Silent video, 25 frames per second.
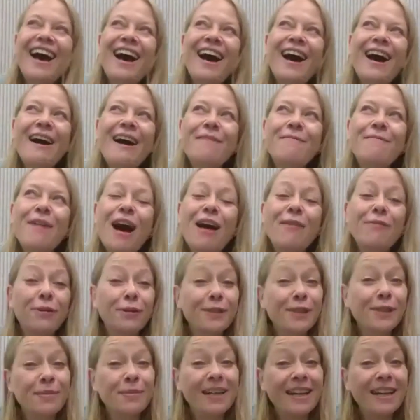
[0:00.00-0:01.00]
I've
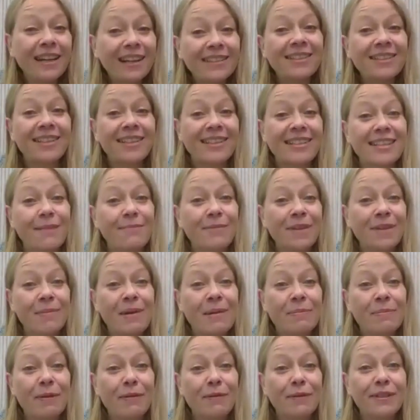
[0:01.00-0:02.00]
also been a London Assembly
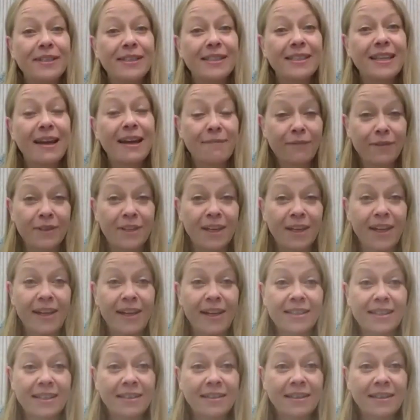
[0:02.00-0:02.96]
member for 7 years.